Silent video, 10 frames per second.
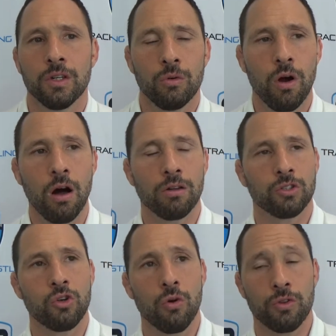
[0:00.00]
Well,
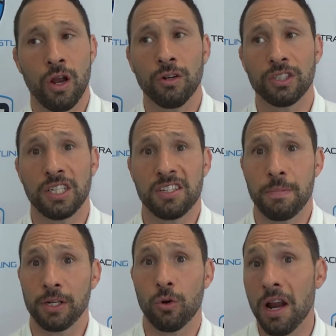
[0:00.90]
so the RTCs have
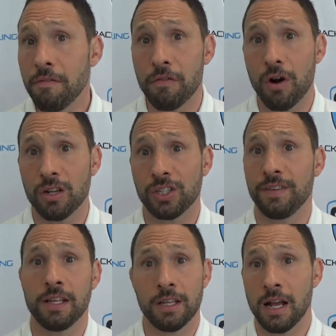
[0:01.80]
been great for us, and
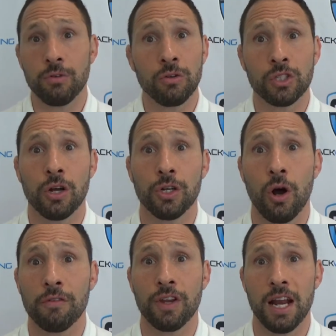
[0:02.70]
that I was telling you
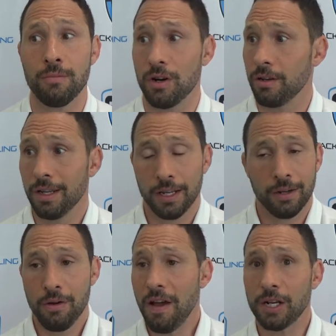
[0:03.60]
off camera,
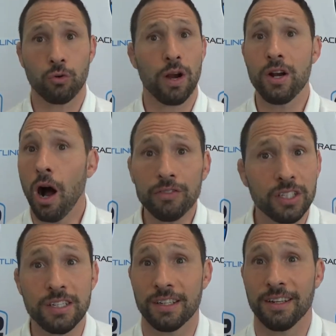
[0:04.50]
we've had a great off
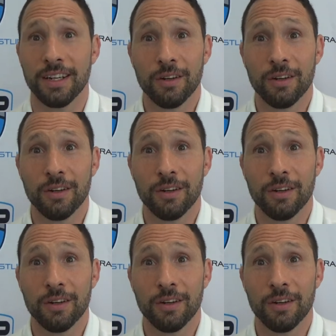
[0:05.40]
season.